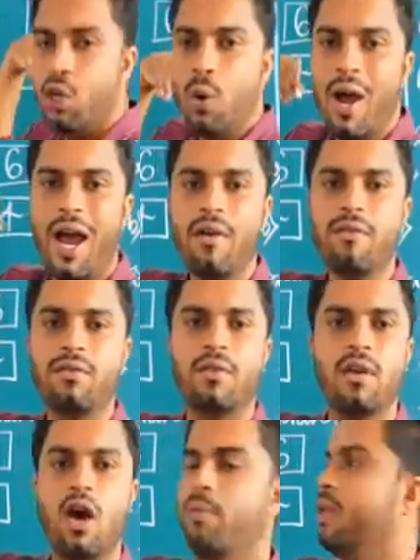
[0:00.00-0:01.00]
you
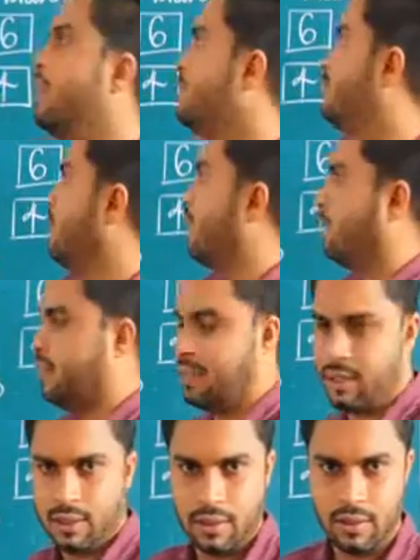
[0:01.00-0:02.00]
have how many?
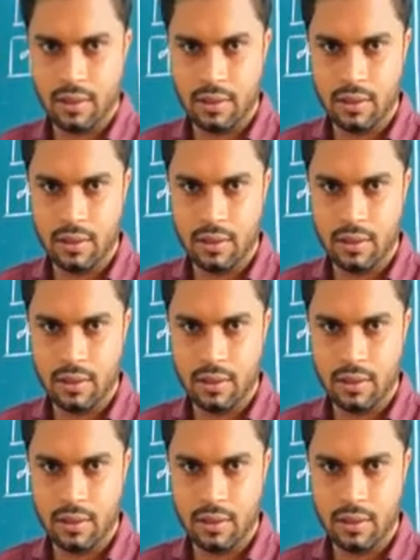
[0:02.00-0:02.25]
6.